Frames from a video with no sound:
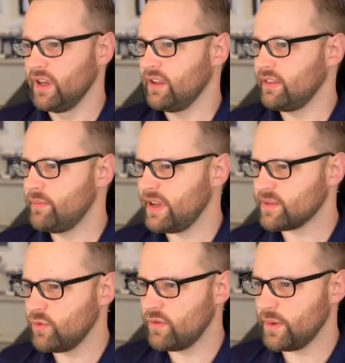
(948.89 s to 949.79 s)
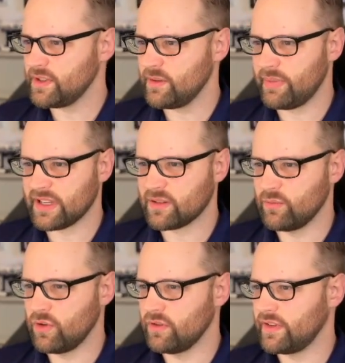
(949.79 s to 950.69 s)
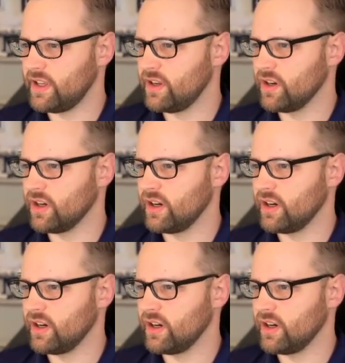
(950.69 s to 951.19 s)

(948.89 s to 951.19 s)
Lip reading: The best move, what was the best move here?